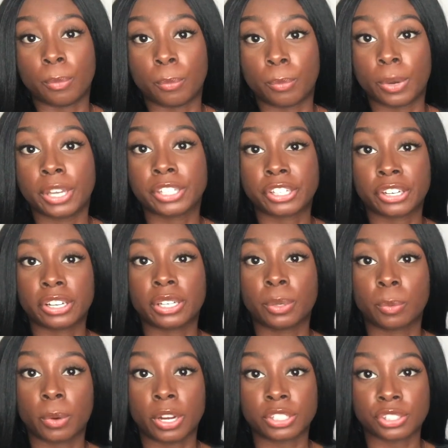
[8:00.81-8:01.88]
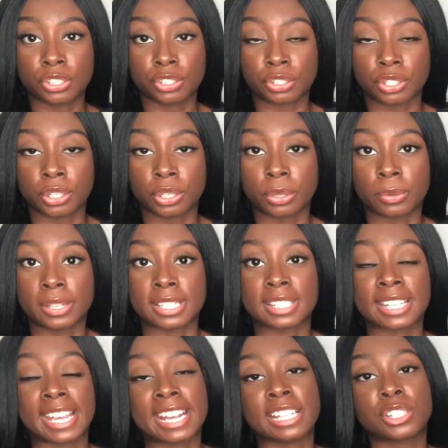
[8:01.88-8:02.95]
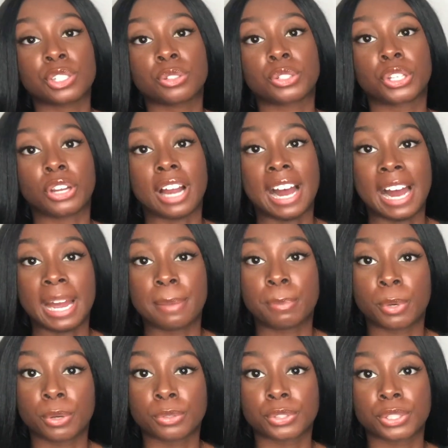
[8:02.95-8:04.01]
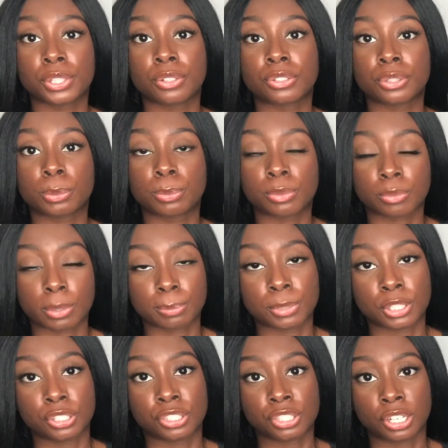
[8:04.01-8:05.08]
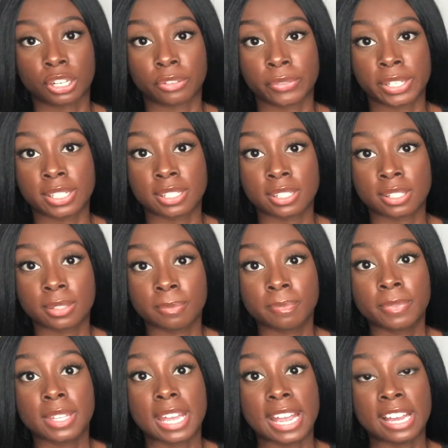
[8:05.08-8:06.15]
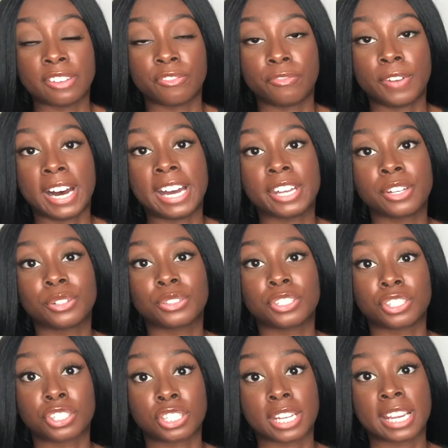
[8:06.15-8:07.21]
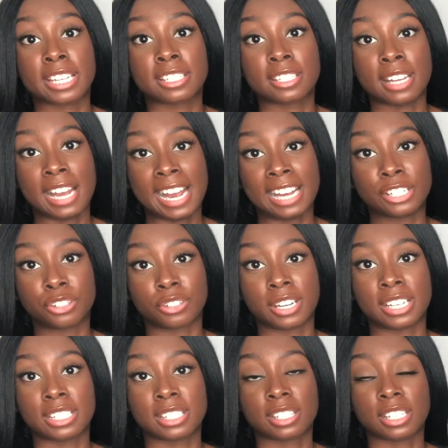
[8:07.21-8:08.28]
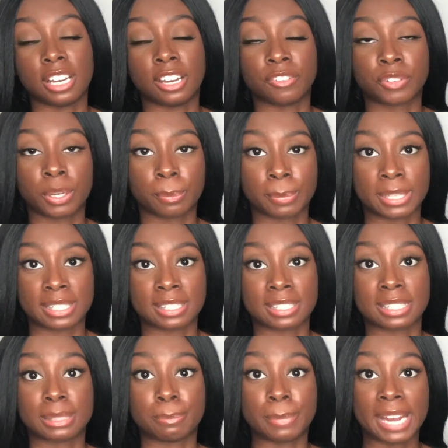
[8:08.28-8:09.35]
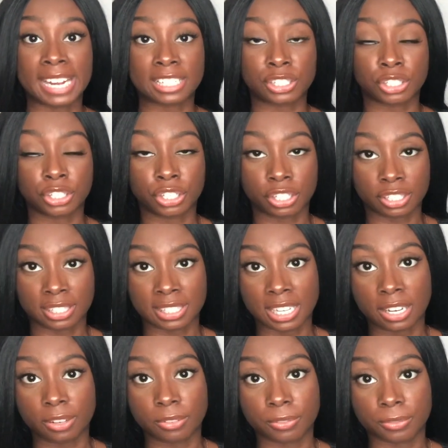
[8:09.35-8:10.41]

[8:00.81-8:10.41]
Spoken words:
what you're going to want to do is cancel your iPostal subscription service and file to change the address of your business back to yourself.